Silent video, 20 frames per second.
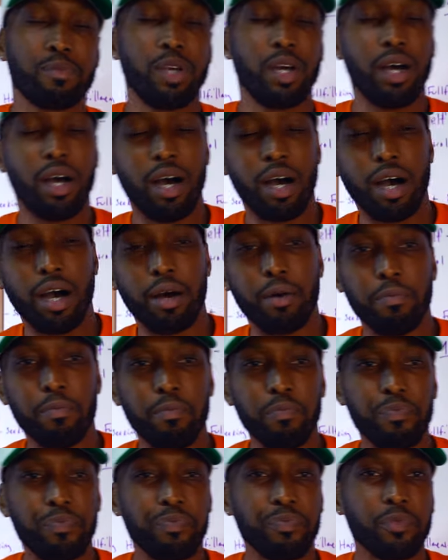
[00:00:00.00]

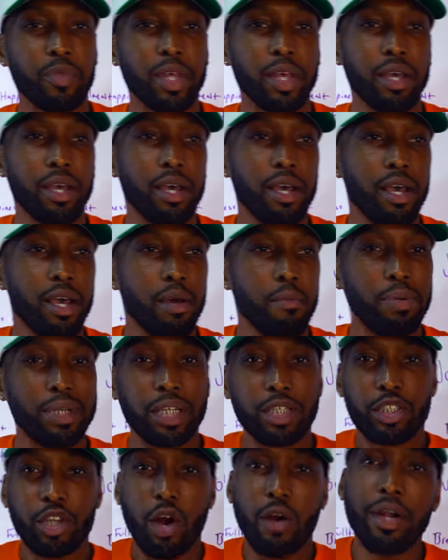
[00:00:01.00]
But
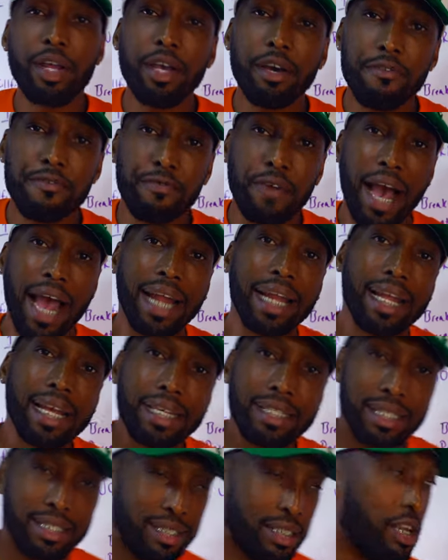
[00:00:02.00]
the journey of
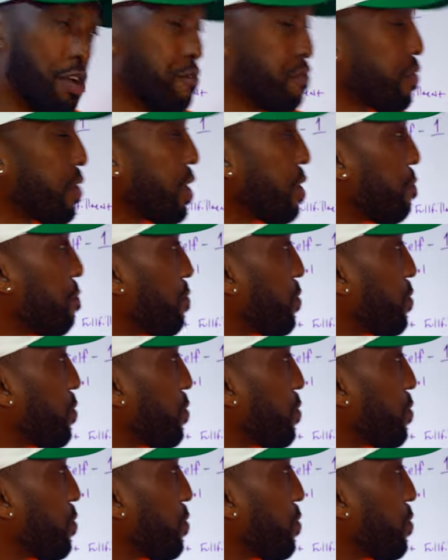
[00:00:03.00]
findings is different,